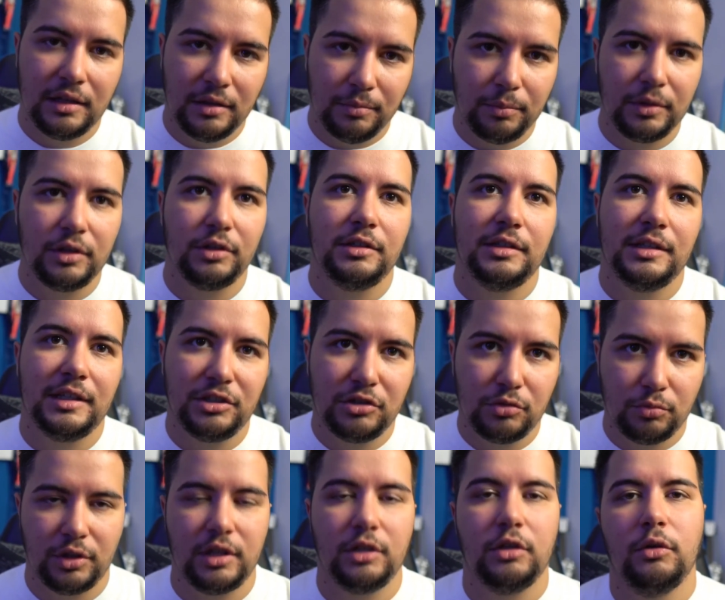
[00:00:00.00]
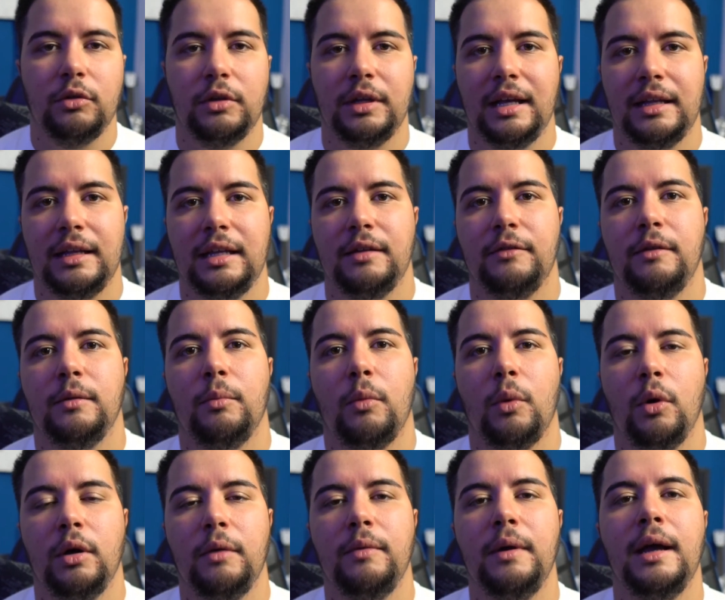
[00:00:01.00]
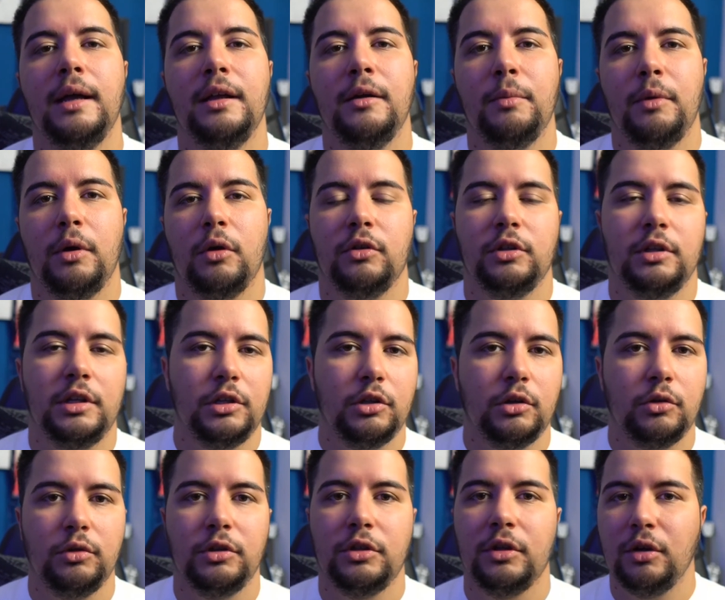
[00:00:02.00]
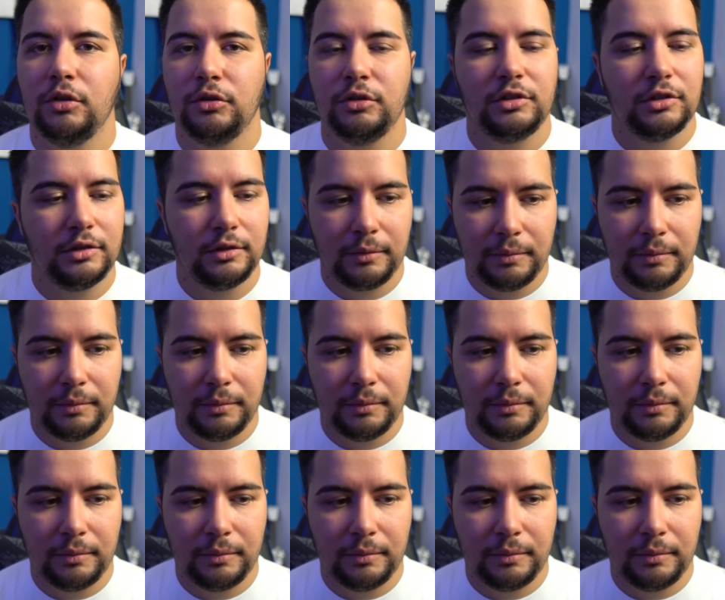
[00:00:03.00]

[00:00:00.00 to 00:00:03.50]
because this way you'll get even more of an explosion in your results.